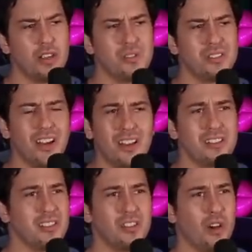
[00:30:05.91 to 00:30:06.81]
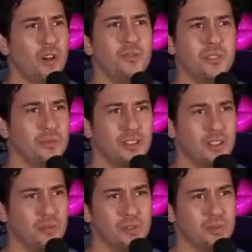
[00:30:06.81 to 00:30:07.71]
It was honestly COVID. I
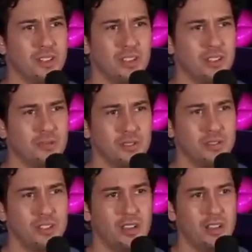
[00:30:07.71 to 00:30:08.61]
think was really was